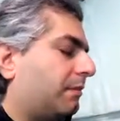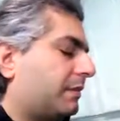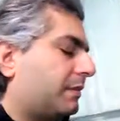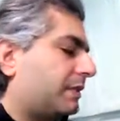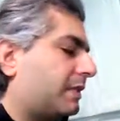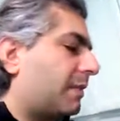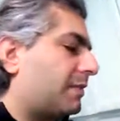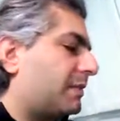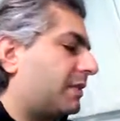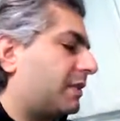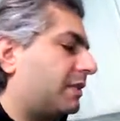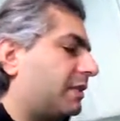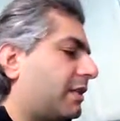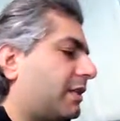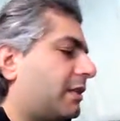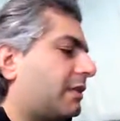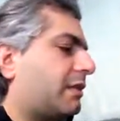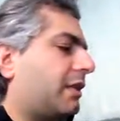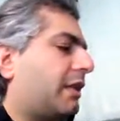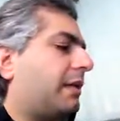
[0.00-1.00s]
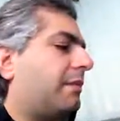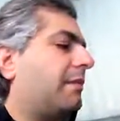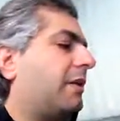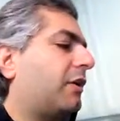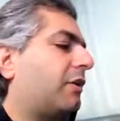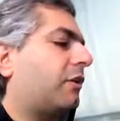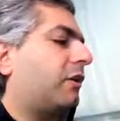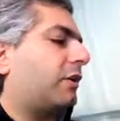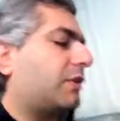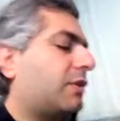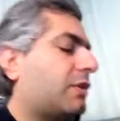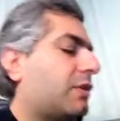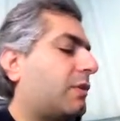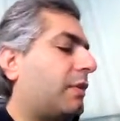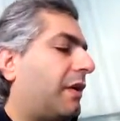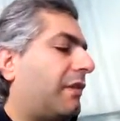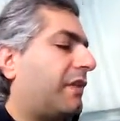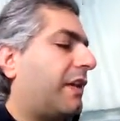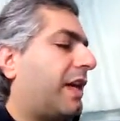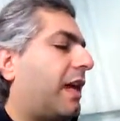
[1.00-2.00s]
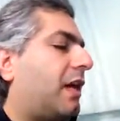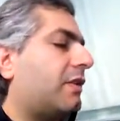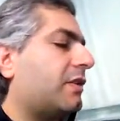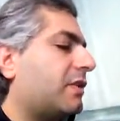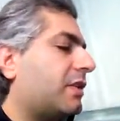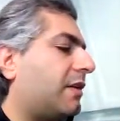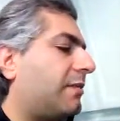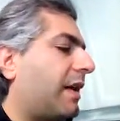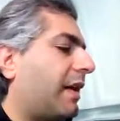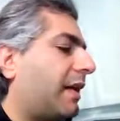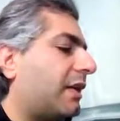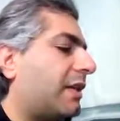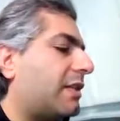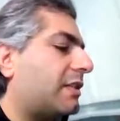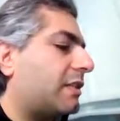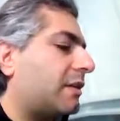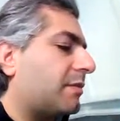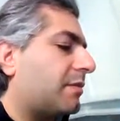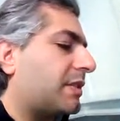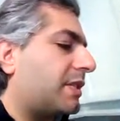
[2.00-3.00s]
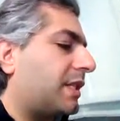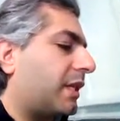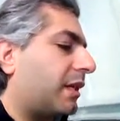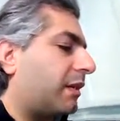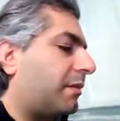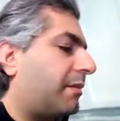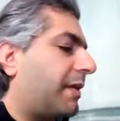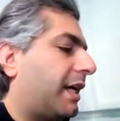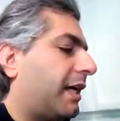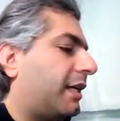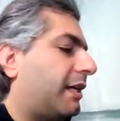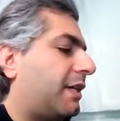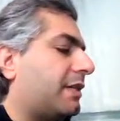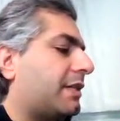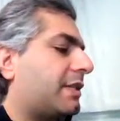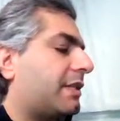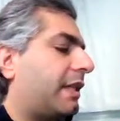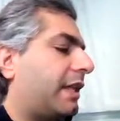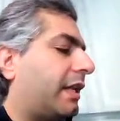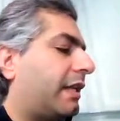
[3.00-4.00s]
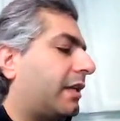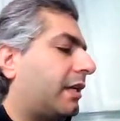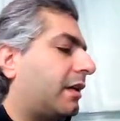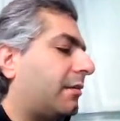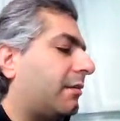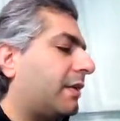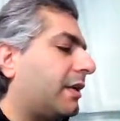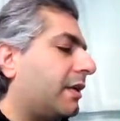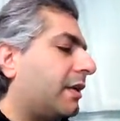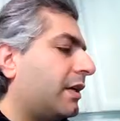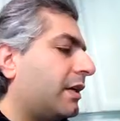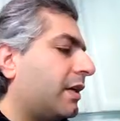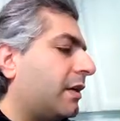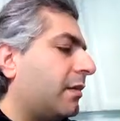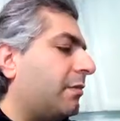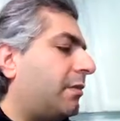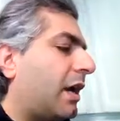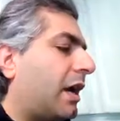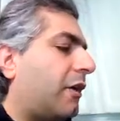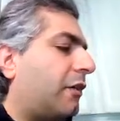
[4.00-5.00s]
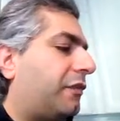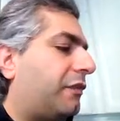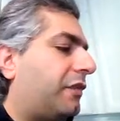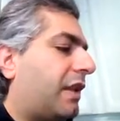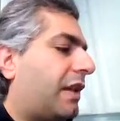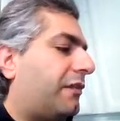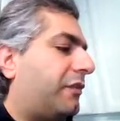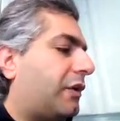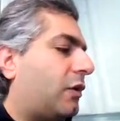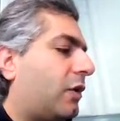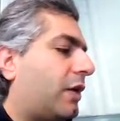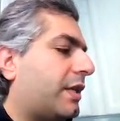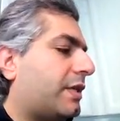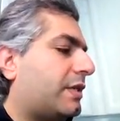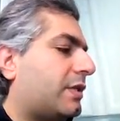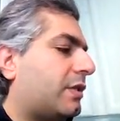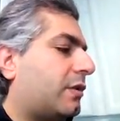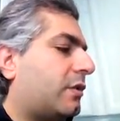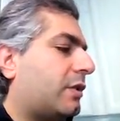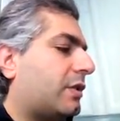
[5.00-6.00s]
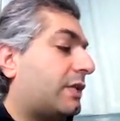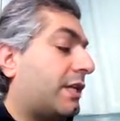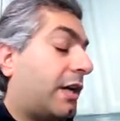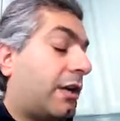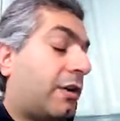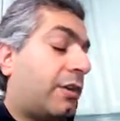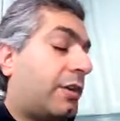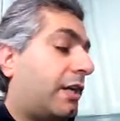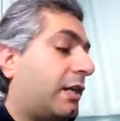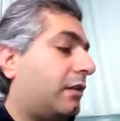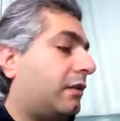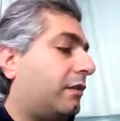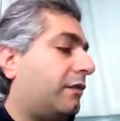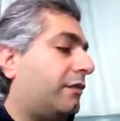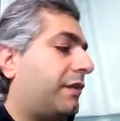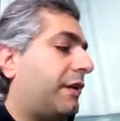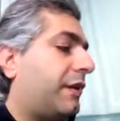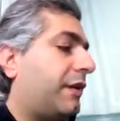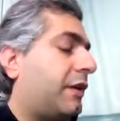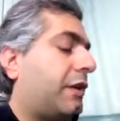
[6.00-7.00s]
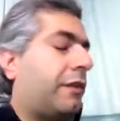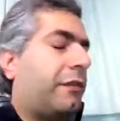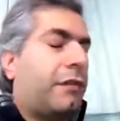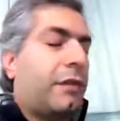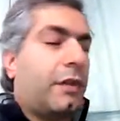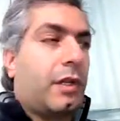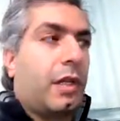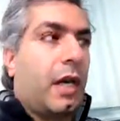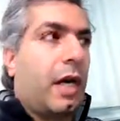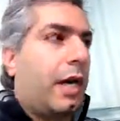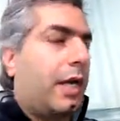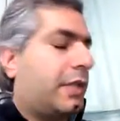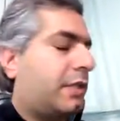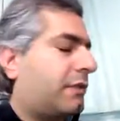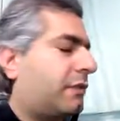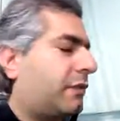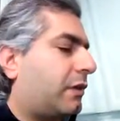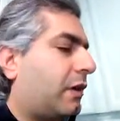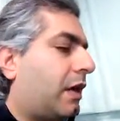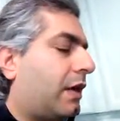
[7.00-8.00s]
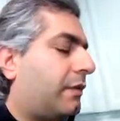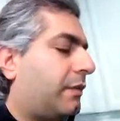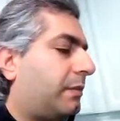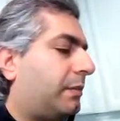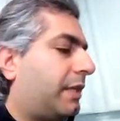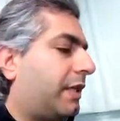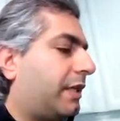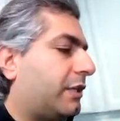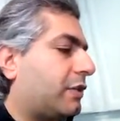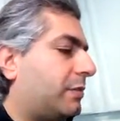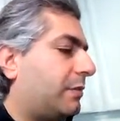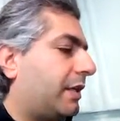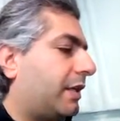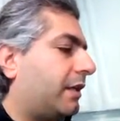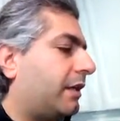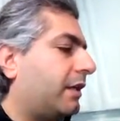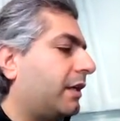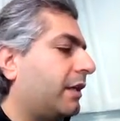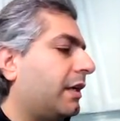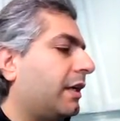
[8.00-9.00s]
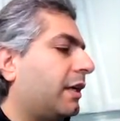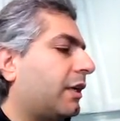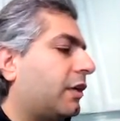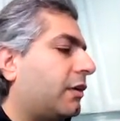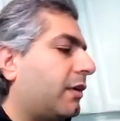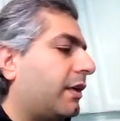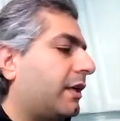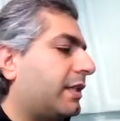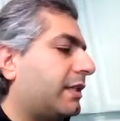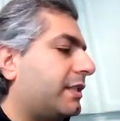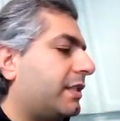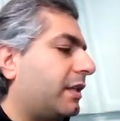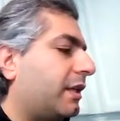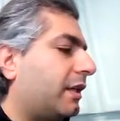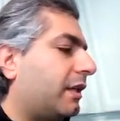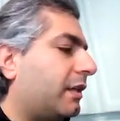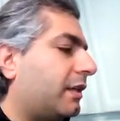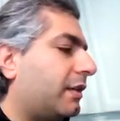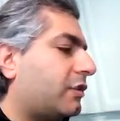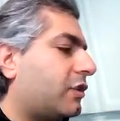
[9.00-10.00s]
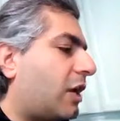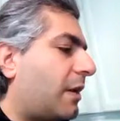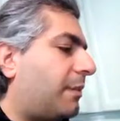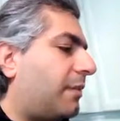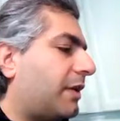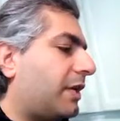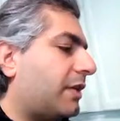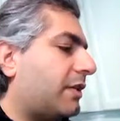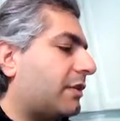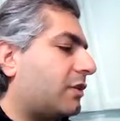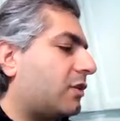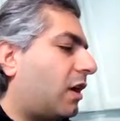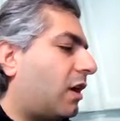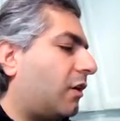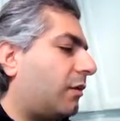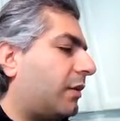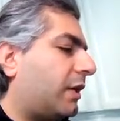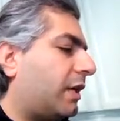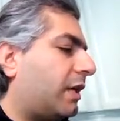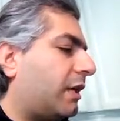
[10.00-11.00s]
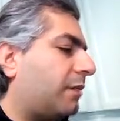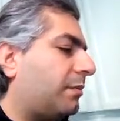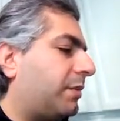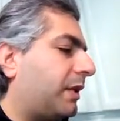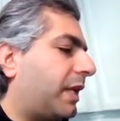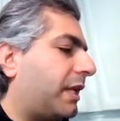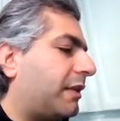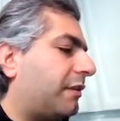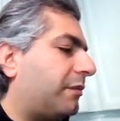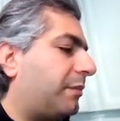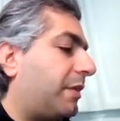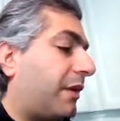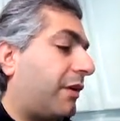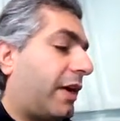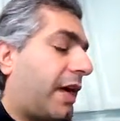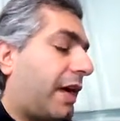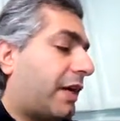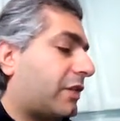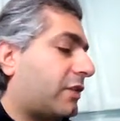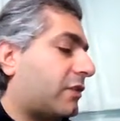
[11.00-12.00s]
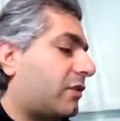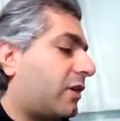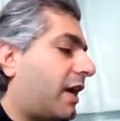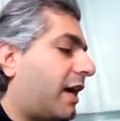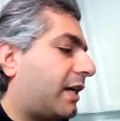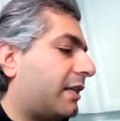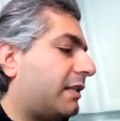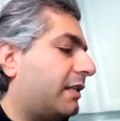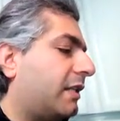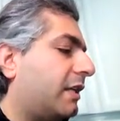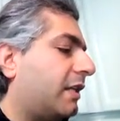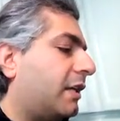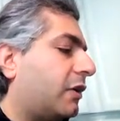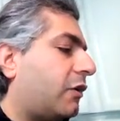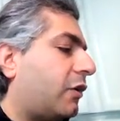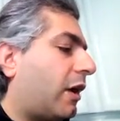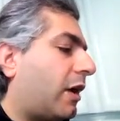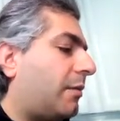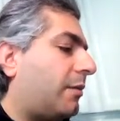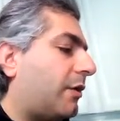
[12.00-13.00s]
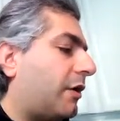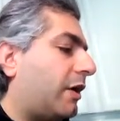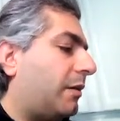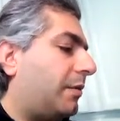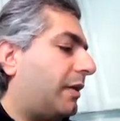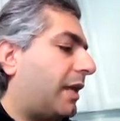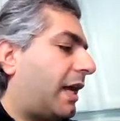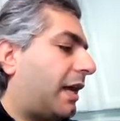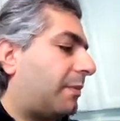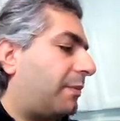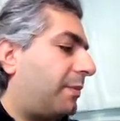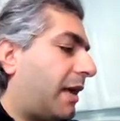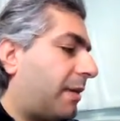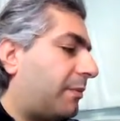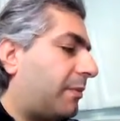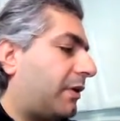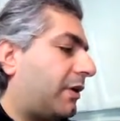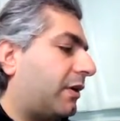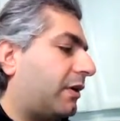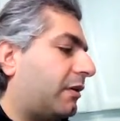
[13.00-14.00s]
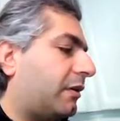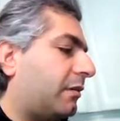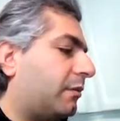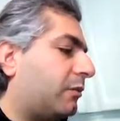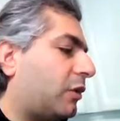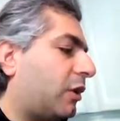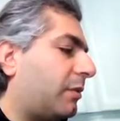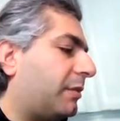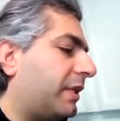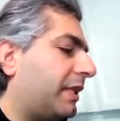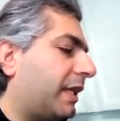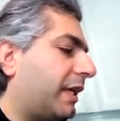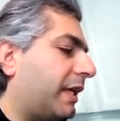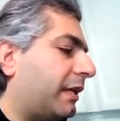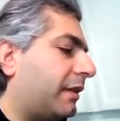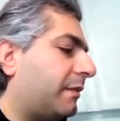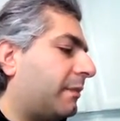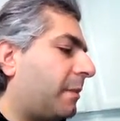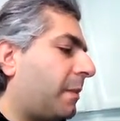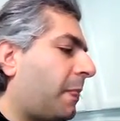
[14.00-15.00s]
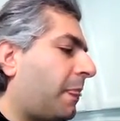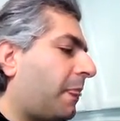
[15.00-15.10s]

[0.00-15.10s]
substances and minerals. We have calcium, magnesium, zinc, manganese, selenium, bioflavonoids, quercetin, very good for the eyes, for eye replenishment, green tea, Japanese knotweed, blend of berry extract, cranberry, black pepper, bromelain,